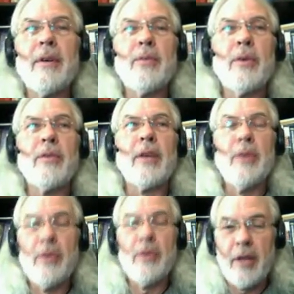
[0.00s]
That's weird. There's like
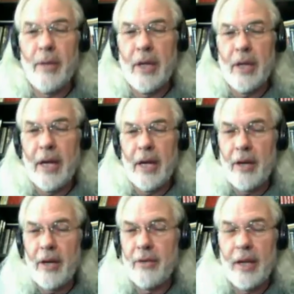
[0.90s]
music coming in and out on
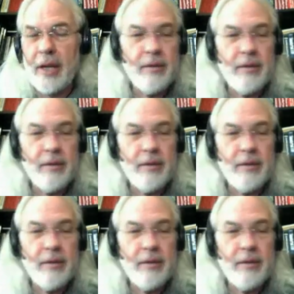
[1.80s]
this thing,